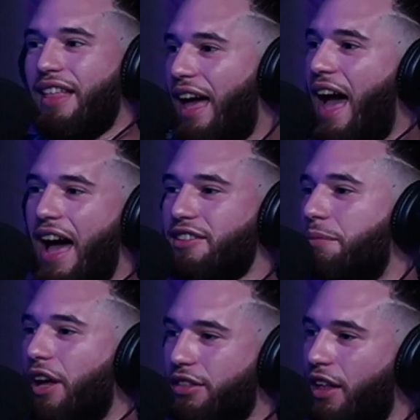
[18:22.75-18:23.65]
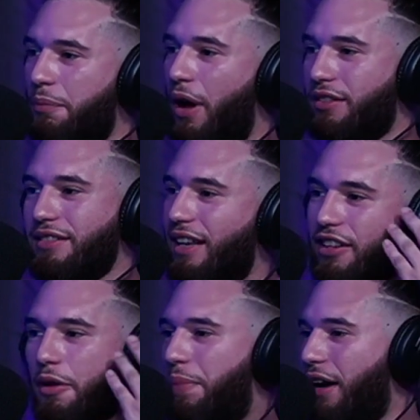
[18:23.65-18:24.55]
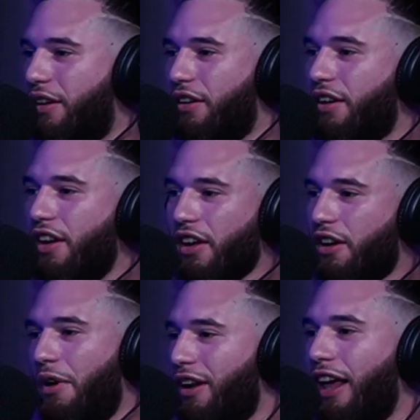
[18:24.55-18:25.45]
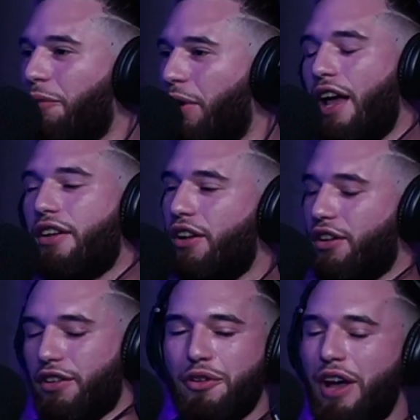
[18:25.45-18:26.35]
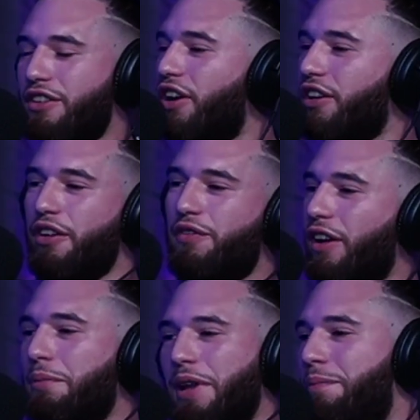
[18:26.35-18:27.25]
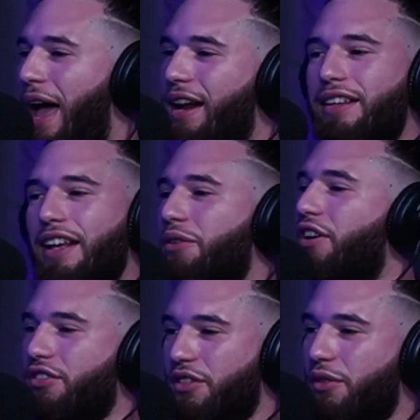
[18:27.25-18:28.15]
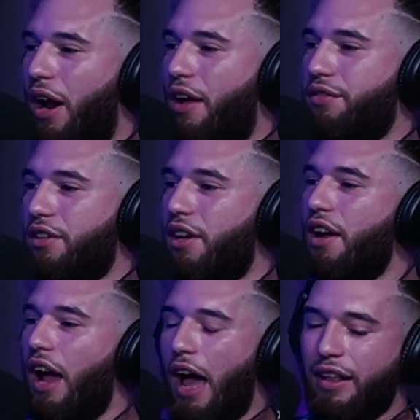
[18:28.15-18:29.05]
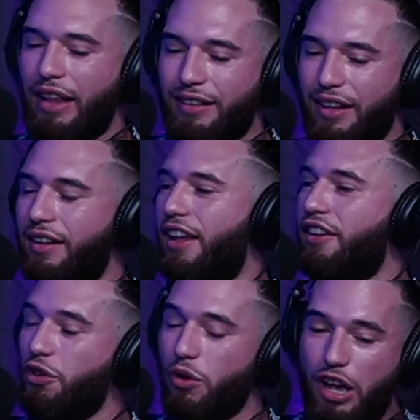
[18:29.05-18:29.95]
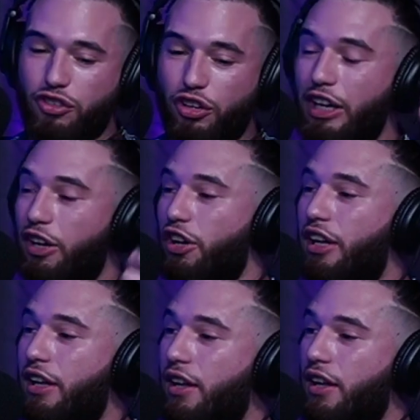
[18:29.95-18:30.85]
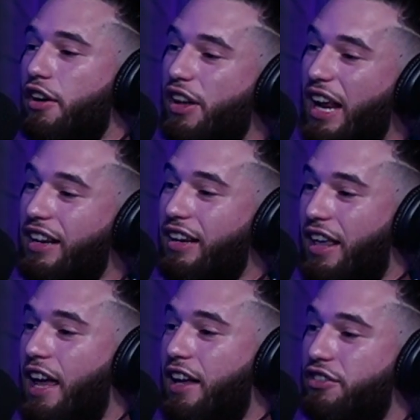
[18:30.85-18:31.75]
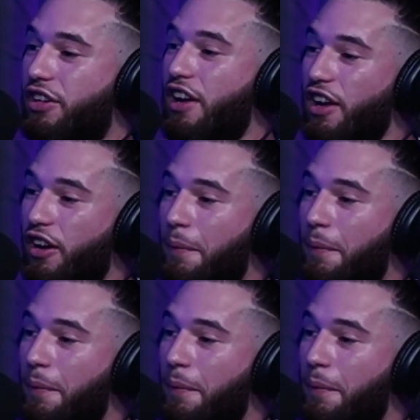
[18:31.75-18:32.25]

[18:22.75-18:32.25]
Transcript: that, that has to be a thought process exactly. as a competitor. Come on, like we're not look, you guys aren't here fucking playing patty cake doing arts and crafts. at the end of the day, you guys are literally here getting in the cage,